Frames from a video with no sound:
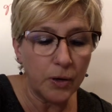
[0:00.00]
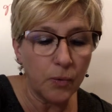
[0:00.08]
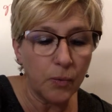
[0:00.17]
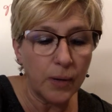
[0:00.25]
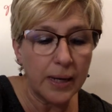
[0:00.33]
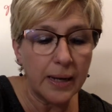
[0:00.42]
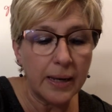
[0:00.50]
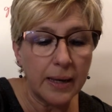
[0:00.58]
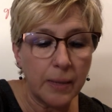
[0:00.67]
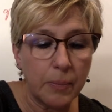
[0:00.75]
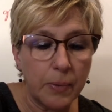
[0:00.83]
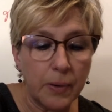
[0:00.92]
you're reading
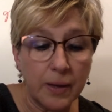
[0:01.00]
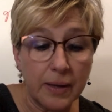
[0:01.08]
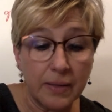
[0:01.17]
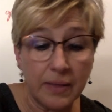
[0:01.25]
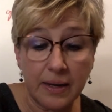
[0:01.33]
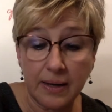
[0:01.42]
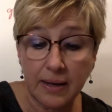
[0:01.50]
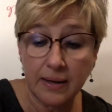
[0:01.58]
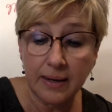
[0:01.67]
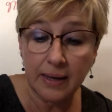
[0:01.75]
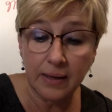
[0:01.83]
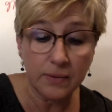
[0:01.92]
a book, the
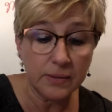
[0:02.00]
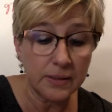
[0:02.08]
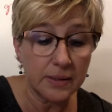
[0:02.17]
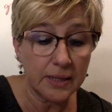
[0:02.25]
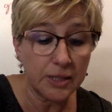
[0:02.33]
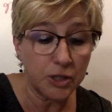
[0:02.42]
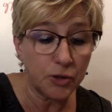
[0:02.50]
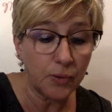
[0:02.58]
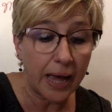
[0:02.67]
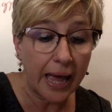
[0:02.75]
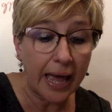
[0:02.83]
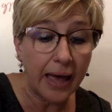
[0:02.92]
details that you
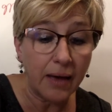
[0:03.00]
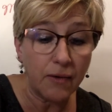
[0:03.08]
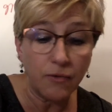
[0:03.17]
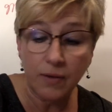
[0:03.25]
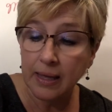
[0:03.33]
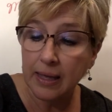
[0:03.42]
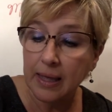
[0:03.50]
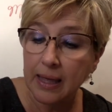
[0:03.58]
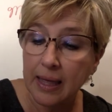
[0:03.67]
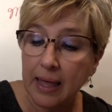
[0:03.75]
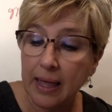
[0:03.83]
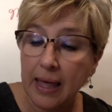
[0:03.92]
have
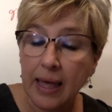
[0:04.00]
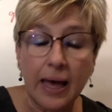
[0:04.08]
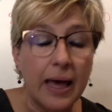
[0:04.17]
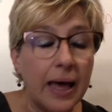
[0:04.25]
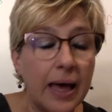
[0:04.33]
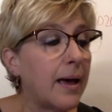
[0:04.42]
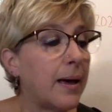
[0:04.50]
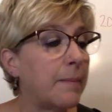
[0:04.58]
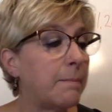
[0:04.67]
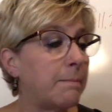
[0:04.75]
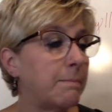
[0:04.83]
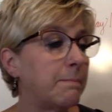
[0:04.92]

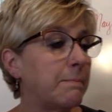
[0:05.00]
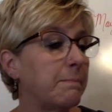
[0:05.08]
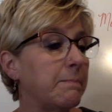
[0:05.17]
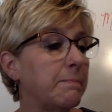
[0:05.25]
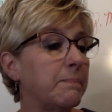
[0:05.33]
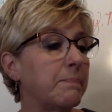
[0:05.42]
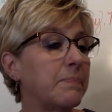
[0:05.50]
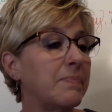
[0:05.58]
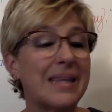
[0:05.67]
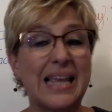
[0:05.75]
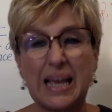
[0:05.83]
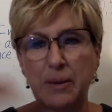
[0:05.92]
um,
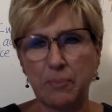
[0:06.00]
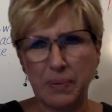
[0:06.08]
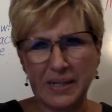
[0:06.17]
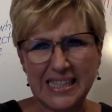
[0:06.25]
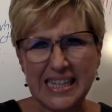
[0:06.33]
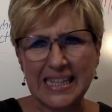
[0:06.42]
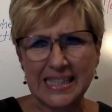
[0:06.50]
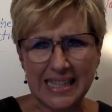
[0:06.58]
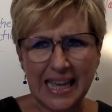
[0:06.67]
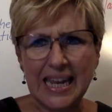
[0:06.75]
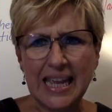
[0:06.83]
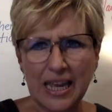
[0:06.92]
puts that
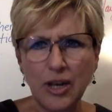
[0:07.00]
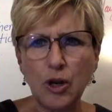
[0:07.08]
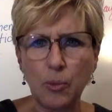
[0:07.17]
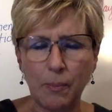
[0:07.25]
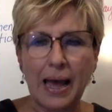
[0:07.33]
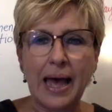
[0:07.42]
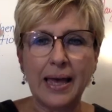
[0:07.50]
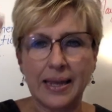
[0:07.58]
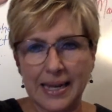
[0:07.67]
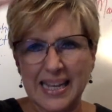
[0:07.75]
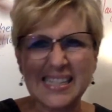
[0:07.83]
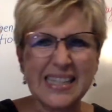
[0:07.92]
setting in your
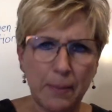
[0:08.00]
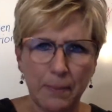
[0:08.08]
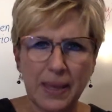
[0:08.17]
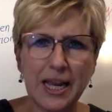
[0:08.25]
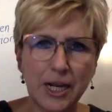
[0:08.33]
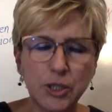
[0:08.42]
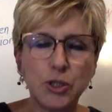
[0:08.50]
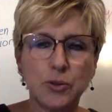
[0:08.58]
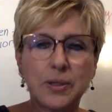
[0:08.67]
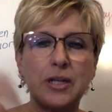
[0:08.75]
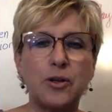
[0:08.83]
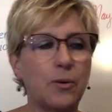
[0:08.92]
mind, gets that picture
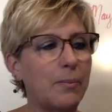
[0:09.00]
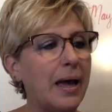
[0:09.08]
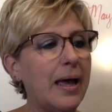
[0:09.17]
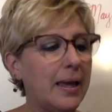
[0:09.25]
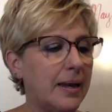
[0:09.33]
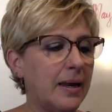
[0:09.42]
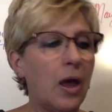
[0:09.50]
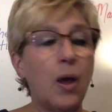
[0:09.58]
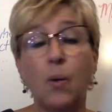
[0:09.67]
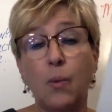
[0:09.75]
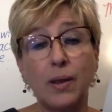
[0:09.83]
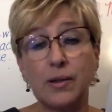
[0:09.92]
in your mind.
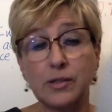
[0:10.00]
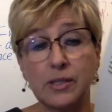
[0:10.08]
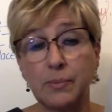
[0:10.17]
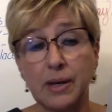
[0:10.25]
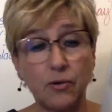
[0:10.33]
Whether somebody